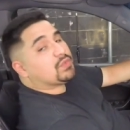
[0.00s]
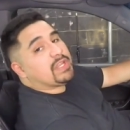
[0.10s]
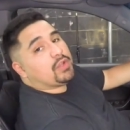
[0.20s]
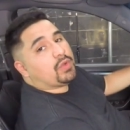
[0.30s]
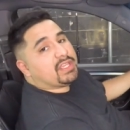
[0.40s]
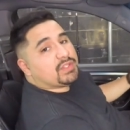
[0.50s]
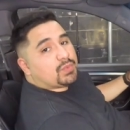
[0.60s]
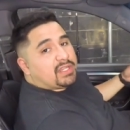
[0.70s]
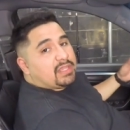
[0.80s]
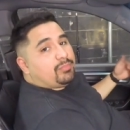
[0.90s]
this radio is
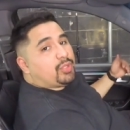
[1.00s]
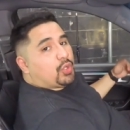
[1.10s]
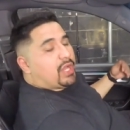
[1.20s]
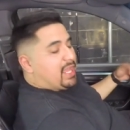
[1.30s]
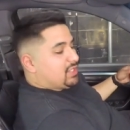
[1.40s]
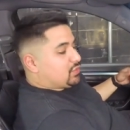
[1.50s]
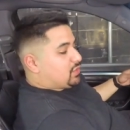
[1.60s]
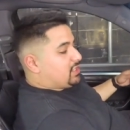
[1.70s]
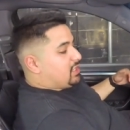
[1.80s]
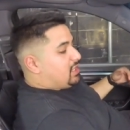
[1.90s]
running pure
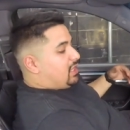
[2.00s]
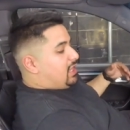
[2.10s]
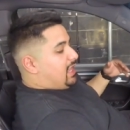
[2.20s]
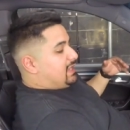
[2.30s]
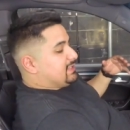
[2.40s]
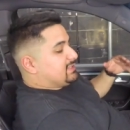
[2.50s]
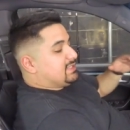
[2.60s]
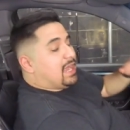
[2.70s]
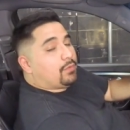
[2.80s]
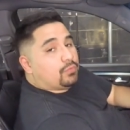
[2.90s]
Android and it's
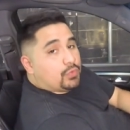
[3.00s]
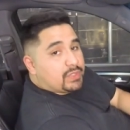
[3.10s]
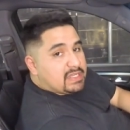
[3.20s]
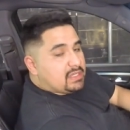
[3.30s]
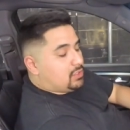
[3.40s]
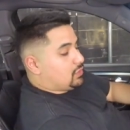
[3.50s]
not rooted,